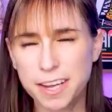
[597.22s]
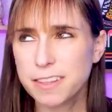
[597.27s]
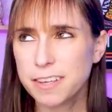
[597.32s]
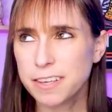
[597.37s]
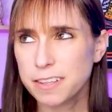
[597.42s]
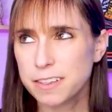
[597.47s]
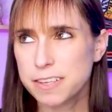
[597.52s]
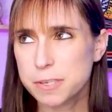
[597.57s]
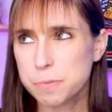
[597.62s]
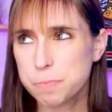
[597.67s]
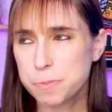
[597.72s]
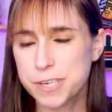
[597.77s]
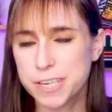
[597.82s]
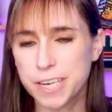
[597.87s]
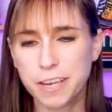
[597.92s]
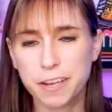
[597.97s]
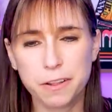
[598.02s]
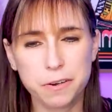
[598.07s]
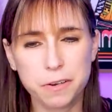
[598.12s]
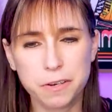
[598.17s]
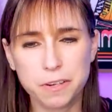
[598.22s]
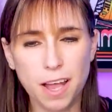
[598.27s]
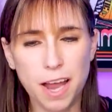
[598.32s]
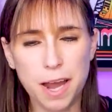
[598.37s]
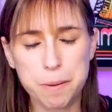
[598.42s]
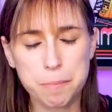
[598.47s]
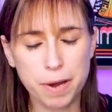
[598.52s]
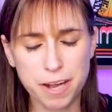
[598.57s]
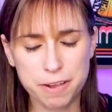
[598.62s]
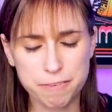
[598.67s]
think this particular
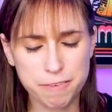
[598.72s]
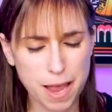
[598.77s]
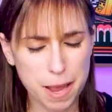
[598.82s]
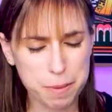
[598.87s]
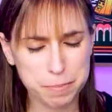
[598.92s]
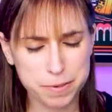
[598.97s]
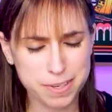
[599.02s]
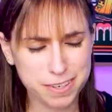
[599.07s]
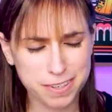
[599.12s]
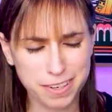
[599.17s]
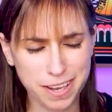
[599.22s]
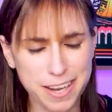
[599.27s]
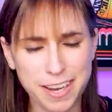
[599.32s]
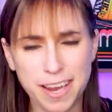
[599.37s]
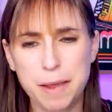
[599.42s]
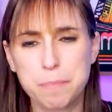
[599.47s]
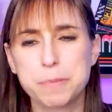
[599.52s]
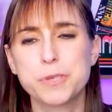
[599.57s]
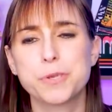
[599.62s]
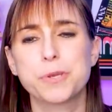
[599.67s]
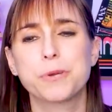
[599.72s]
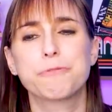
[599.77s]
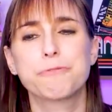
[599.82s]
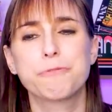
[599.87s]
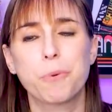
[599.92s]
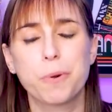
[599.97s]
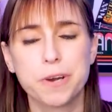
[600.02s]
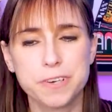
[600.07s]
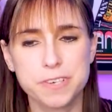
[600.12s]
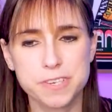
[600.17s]
line might have happened in like episode
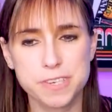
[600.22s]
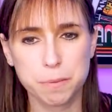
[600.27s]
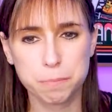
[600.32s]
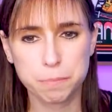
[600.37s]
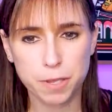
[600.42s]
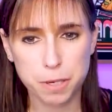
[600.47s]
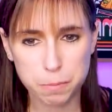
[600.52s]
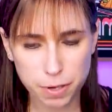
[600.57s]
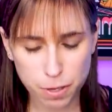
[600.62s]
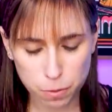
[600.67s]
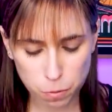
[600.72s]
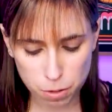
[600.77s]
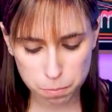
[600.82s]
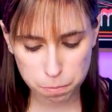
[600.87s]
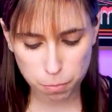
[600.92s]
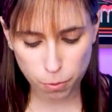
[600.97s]
four or something, but at one